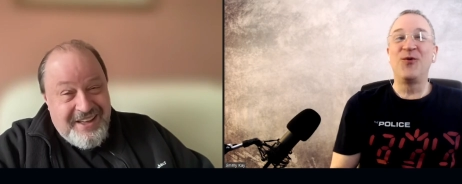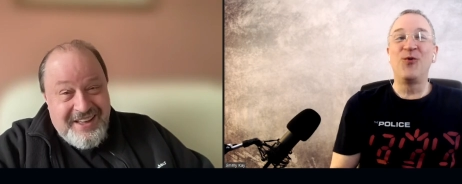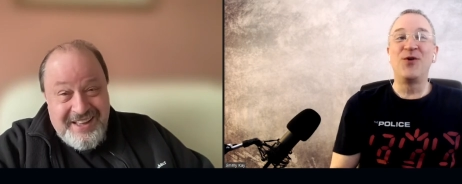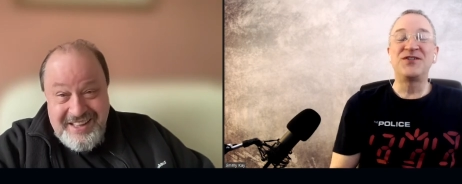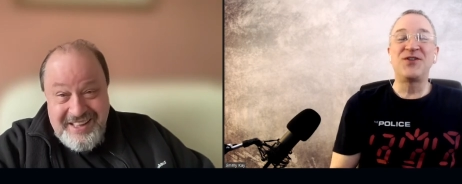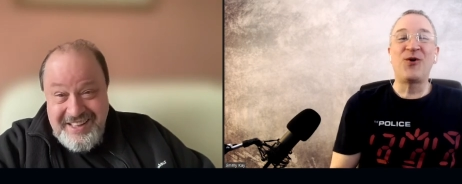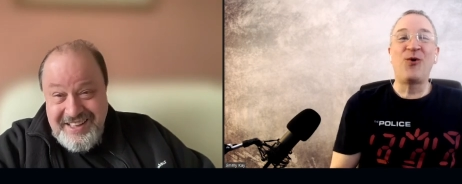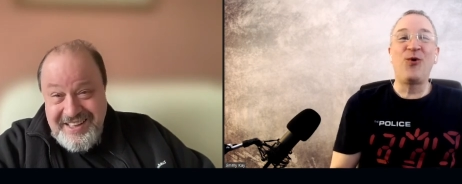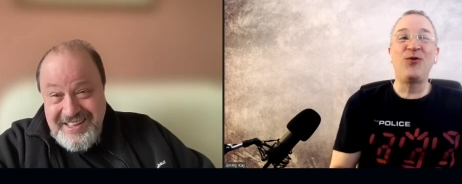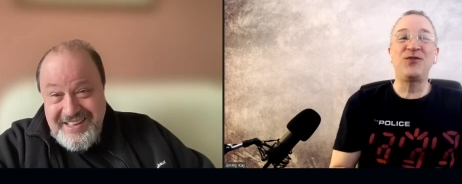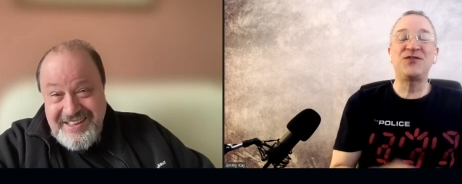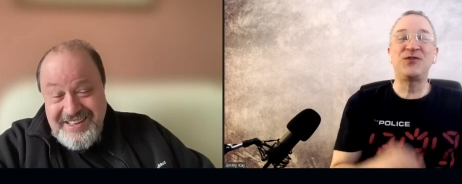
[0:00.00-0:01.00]
Speaker 1: was the
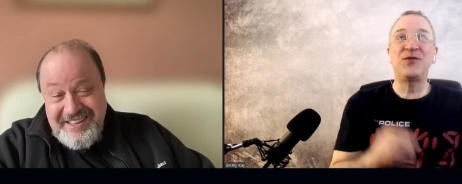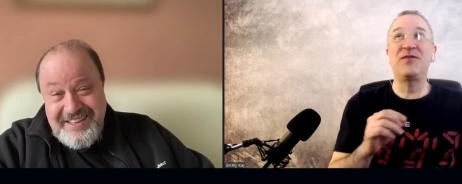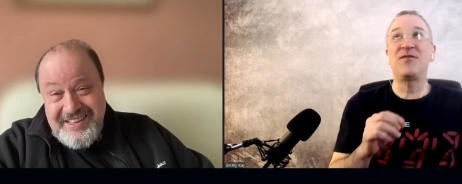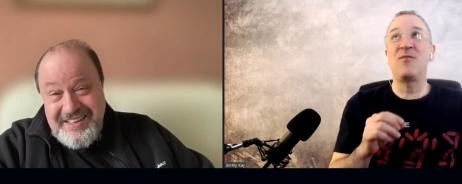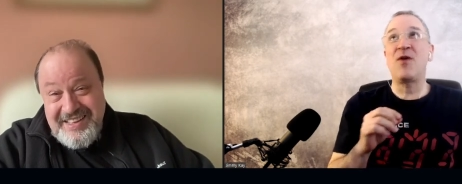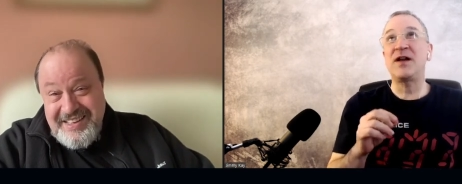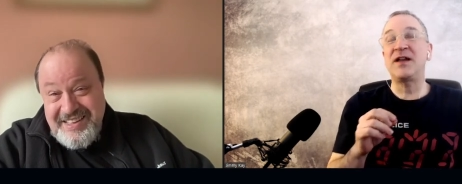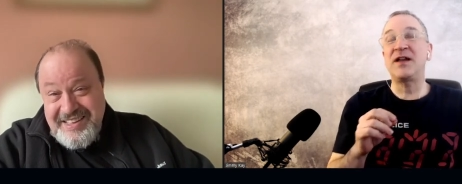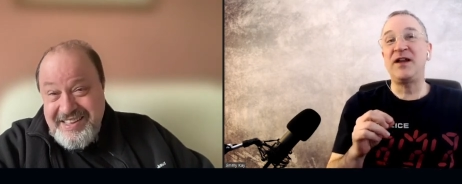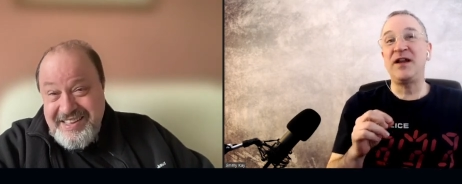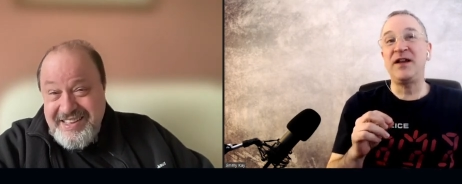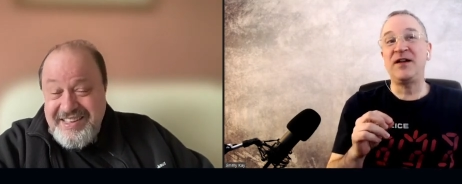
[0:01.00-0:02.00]
whole sort of
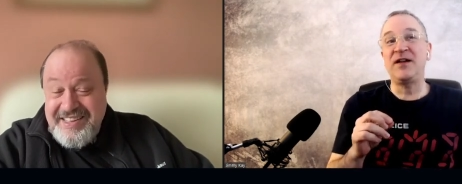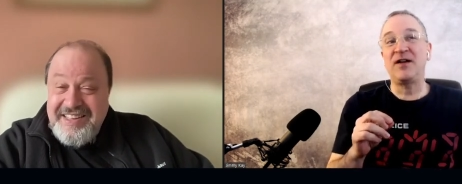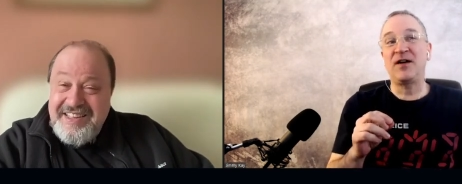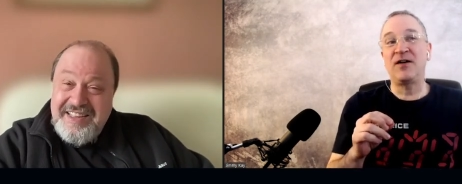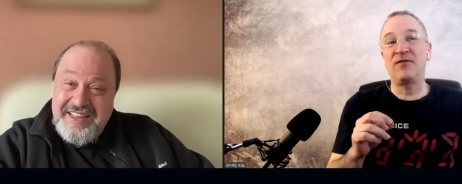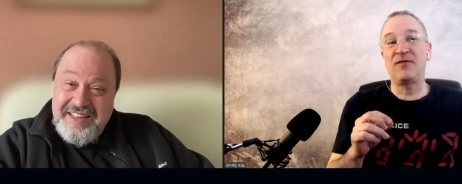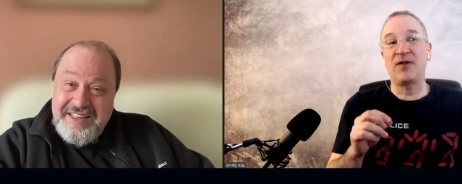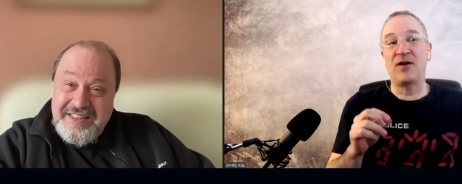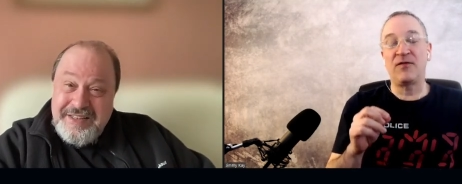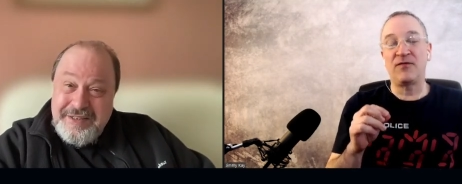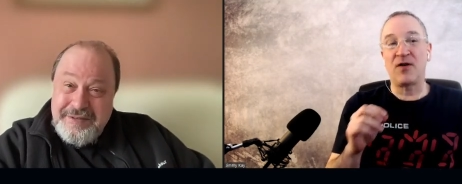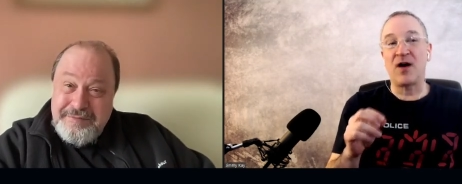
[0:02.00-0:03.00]
marketing of
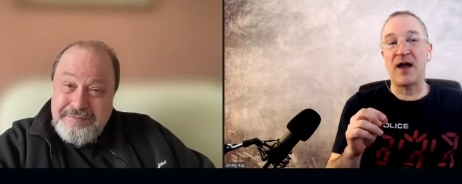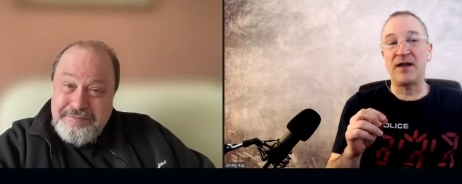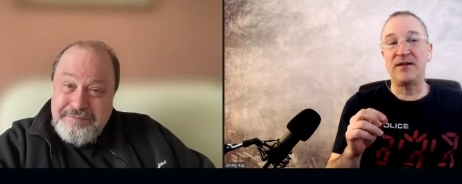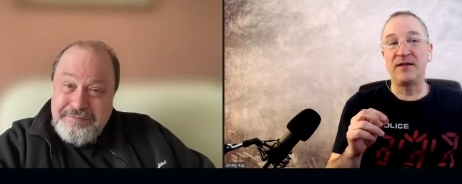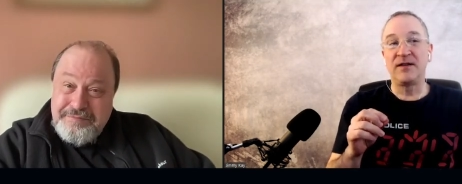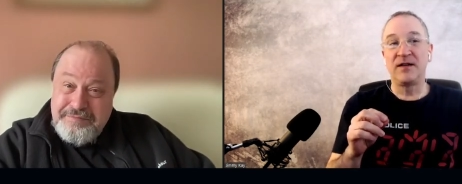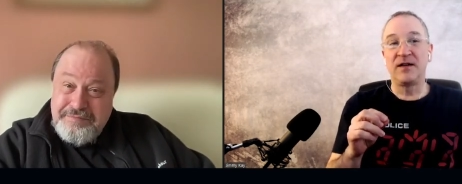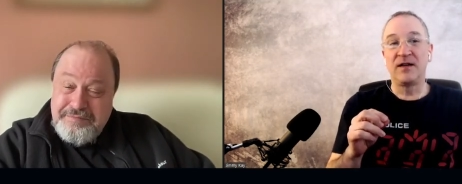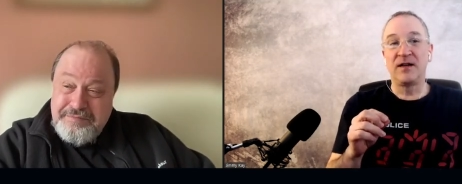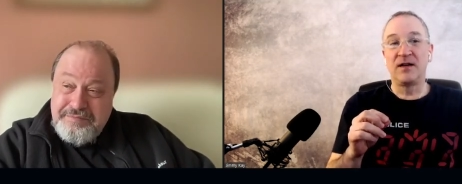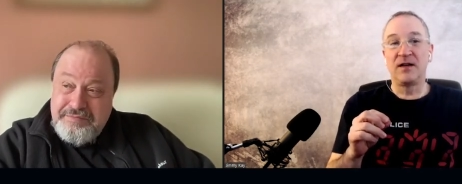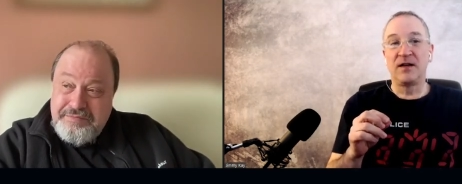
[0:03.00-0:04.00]
of Rod
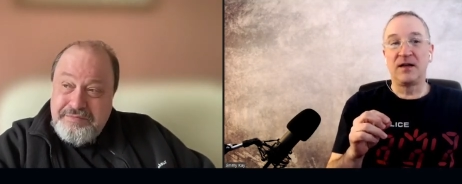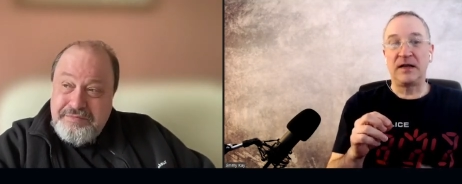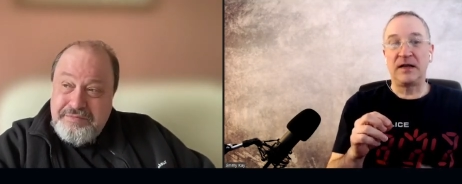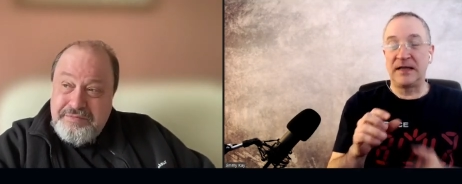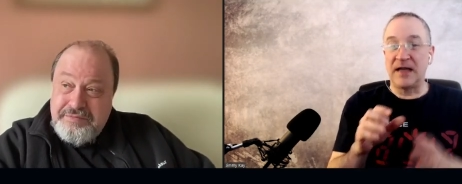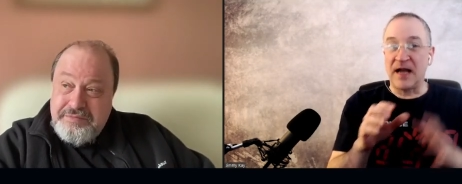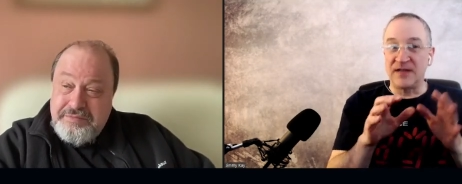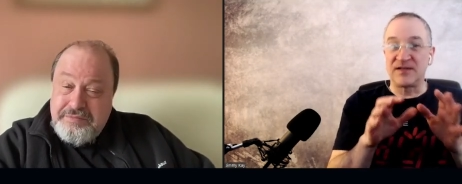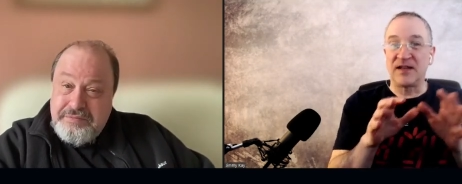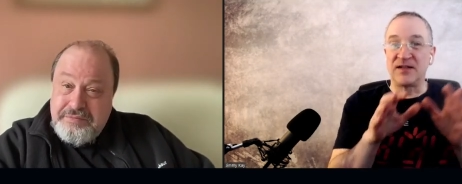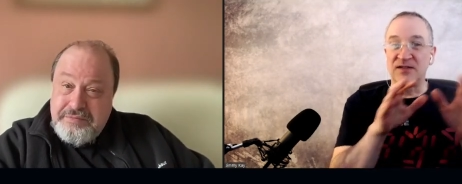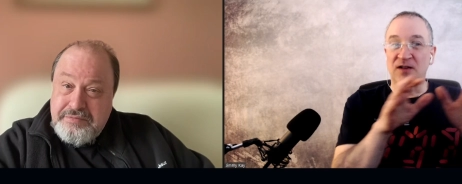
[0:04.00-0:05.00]

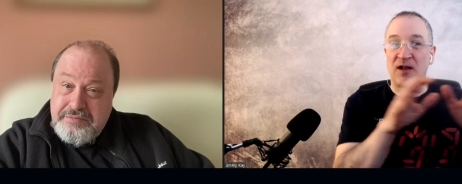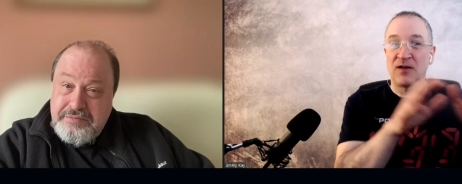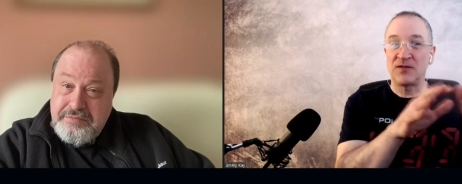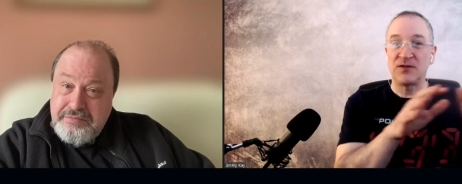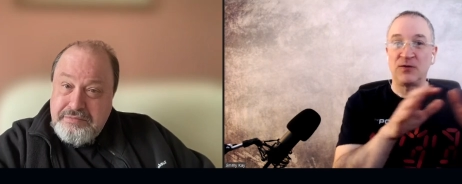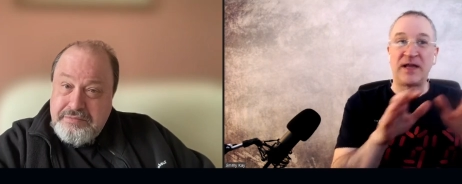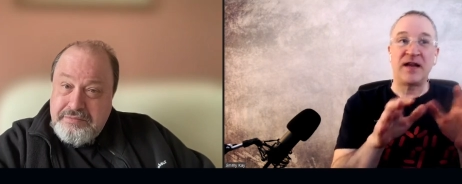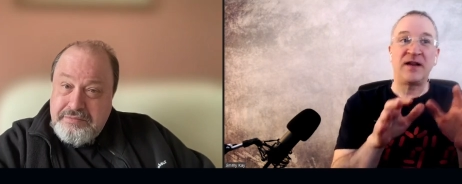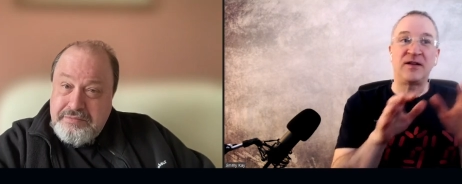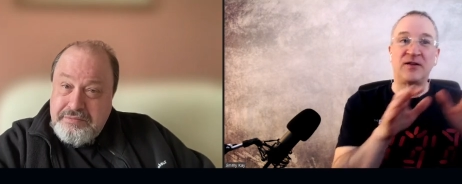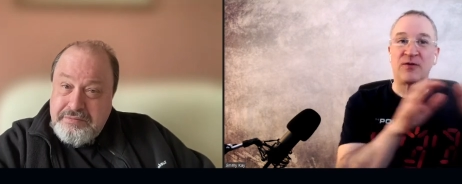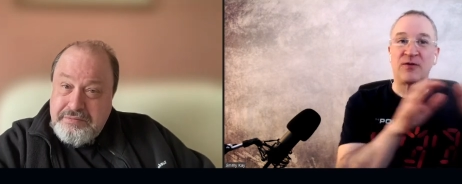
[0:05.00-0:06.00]
guys let's also get
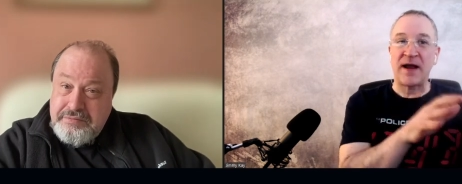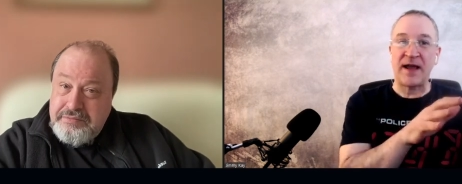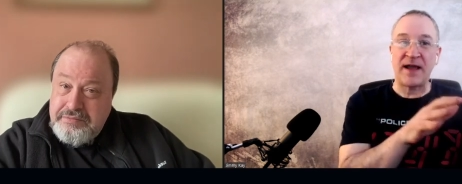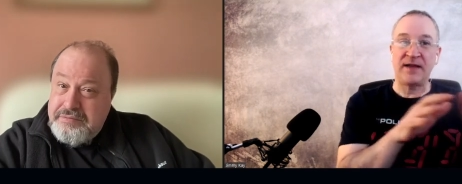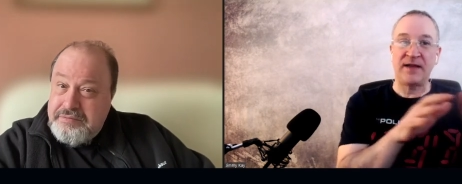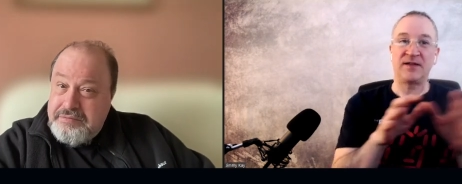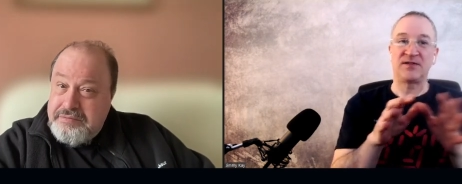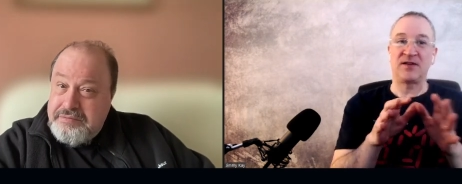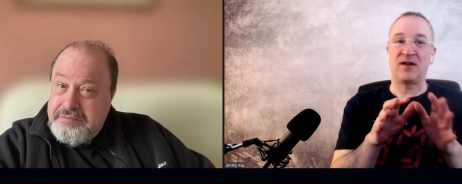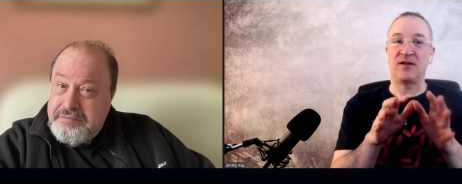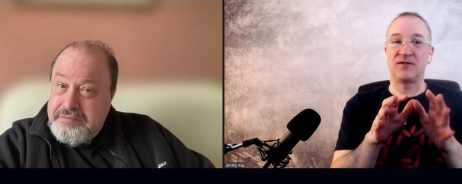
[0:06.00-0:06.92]
in Kerrang let's